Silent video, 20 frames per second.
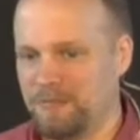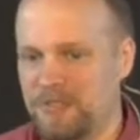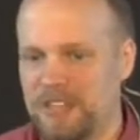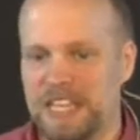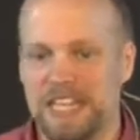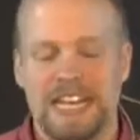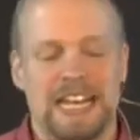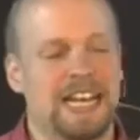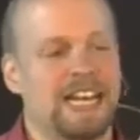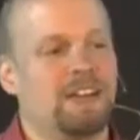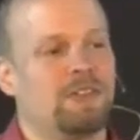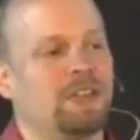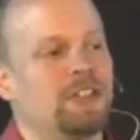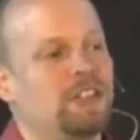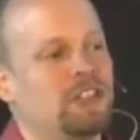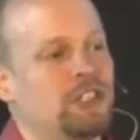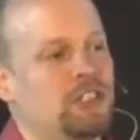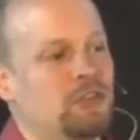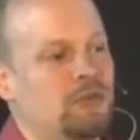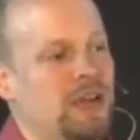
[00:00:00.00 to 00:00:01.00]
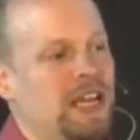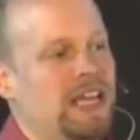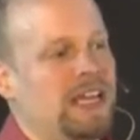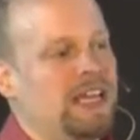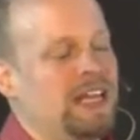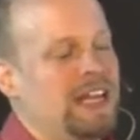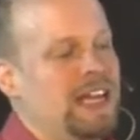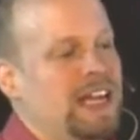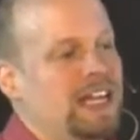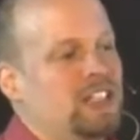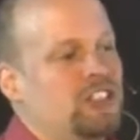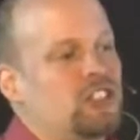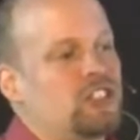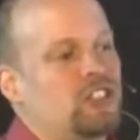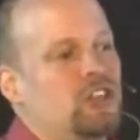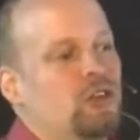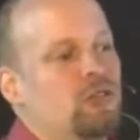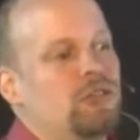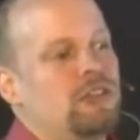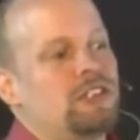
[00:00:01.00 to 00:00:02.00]
And Herod the Great had
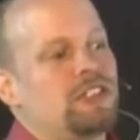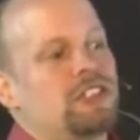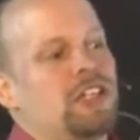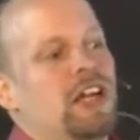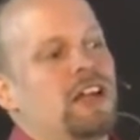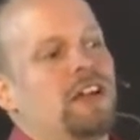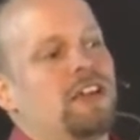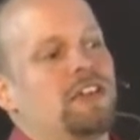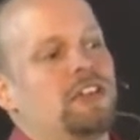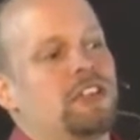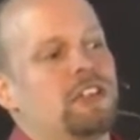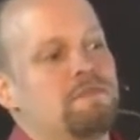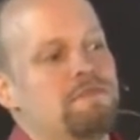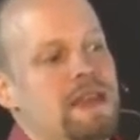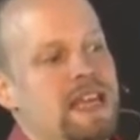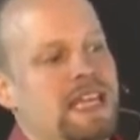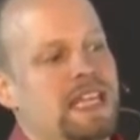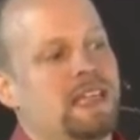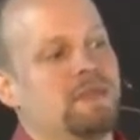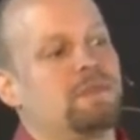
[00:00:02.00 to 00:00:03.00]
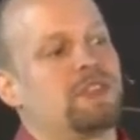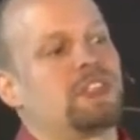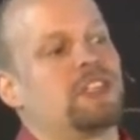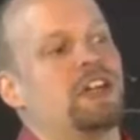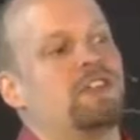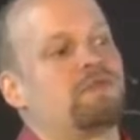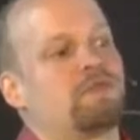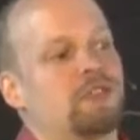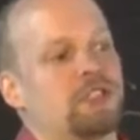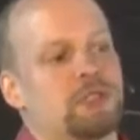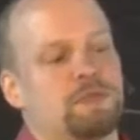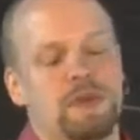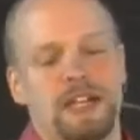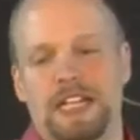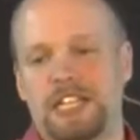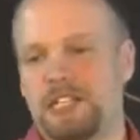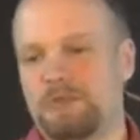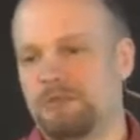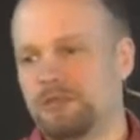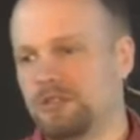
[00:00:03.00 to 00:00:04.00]
so desired to make himself
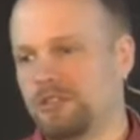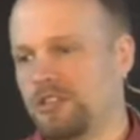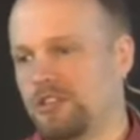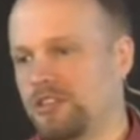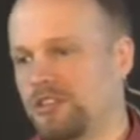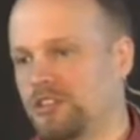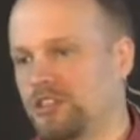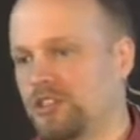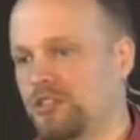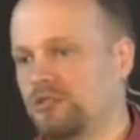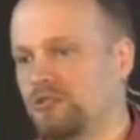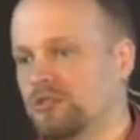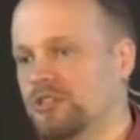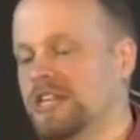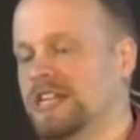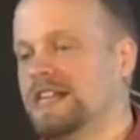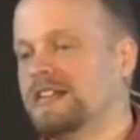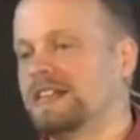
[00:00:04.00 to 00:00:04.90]
respectable to the Jews